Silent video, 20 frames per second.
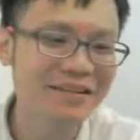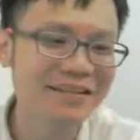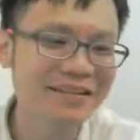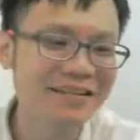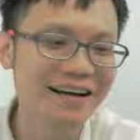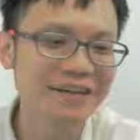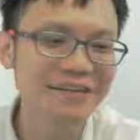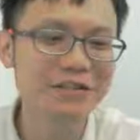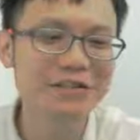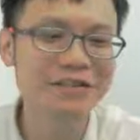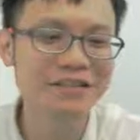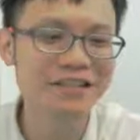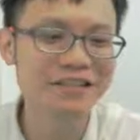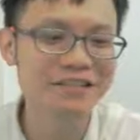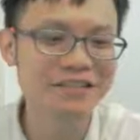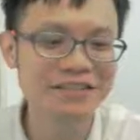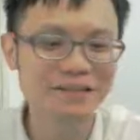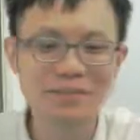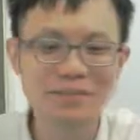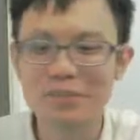How to
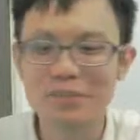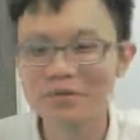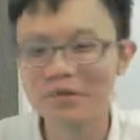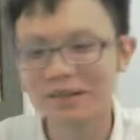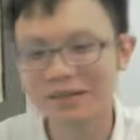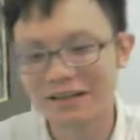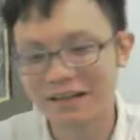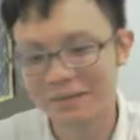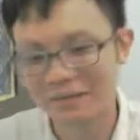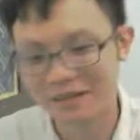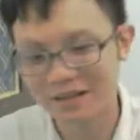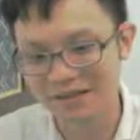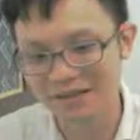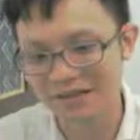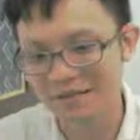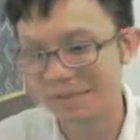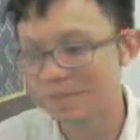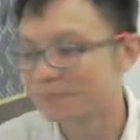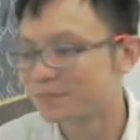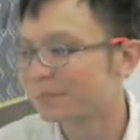change the proton
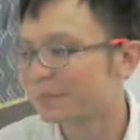number?